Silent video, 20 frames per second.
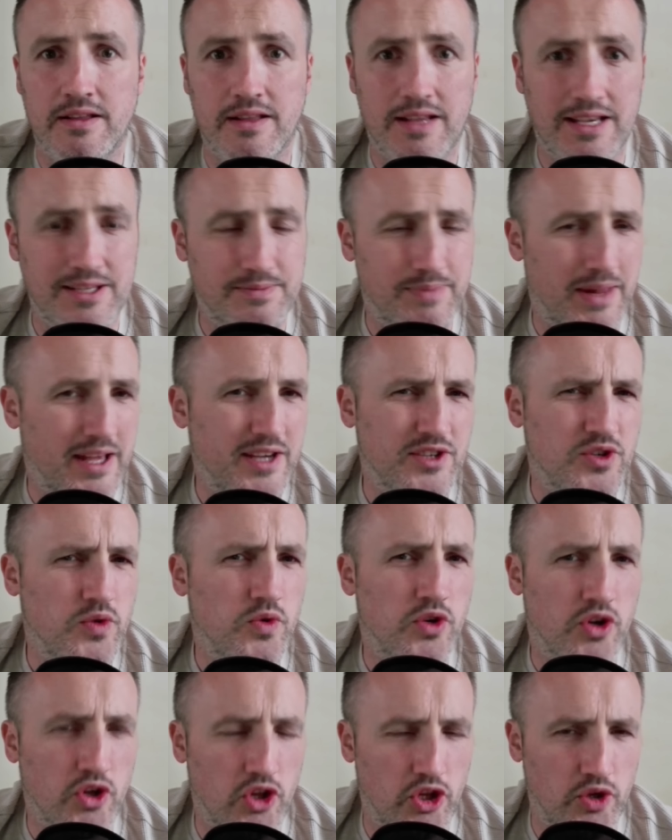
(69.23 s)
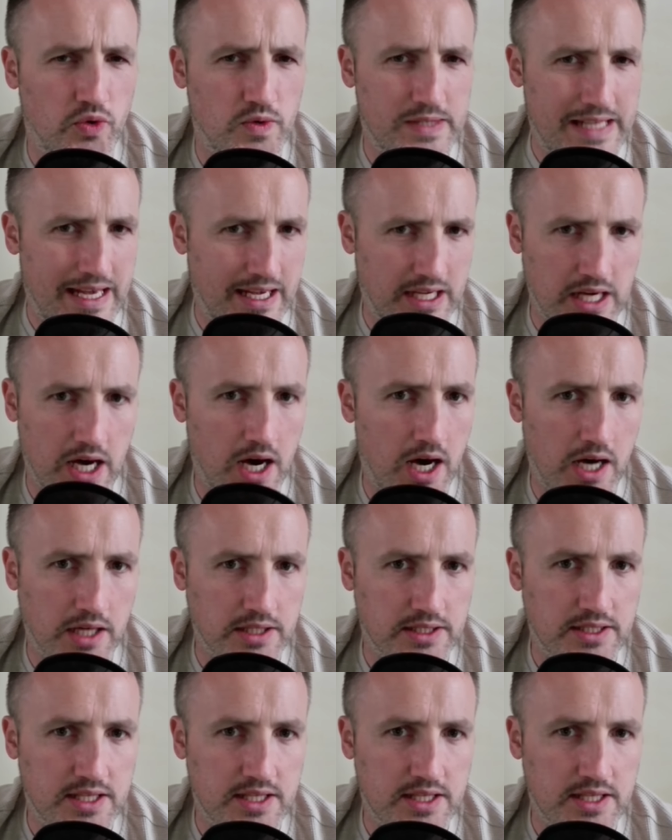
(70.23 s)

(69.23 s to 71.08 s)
is players who could lose their cards.